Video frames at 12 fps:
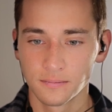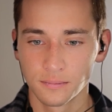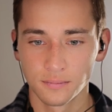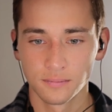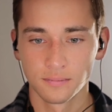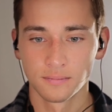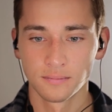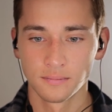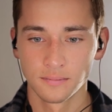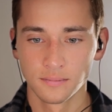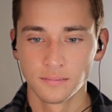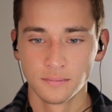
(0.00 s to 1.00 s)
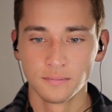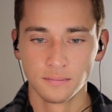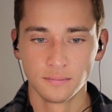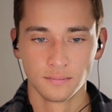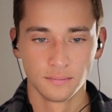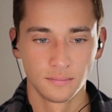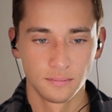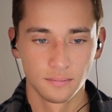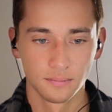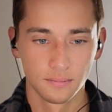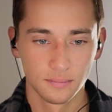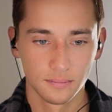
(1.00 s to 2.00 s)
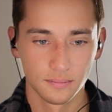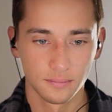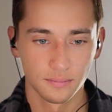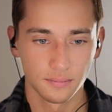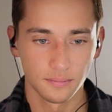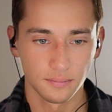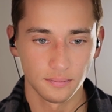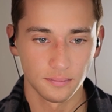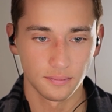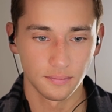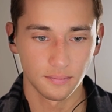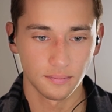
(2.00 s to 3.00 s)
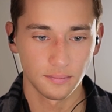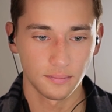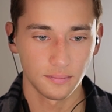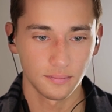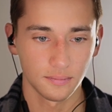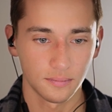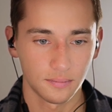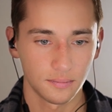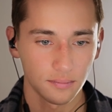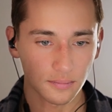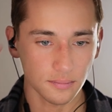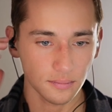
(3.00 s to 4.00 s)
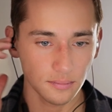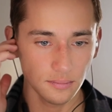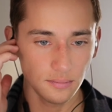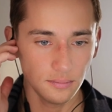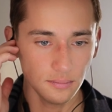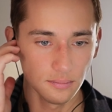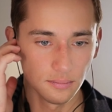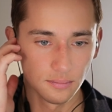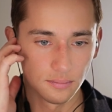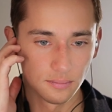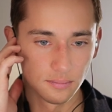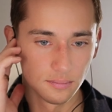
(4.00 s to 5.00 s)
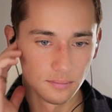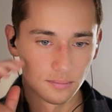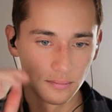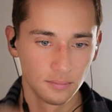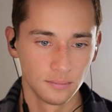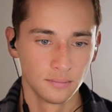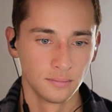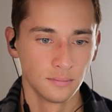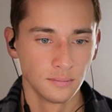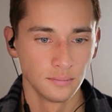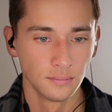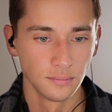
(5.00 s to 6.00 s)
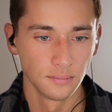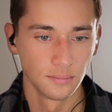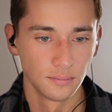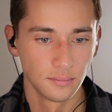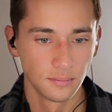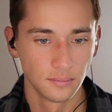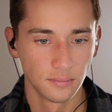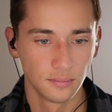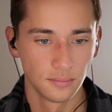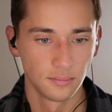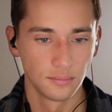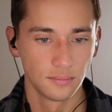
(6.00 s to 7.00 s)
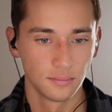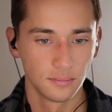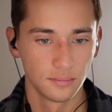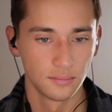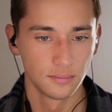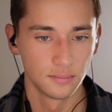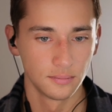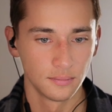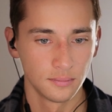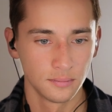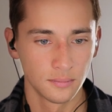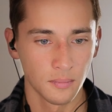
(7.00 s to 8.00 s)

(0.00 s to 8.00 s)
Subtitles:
This person isn't speaking.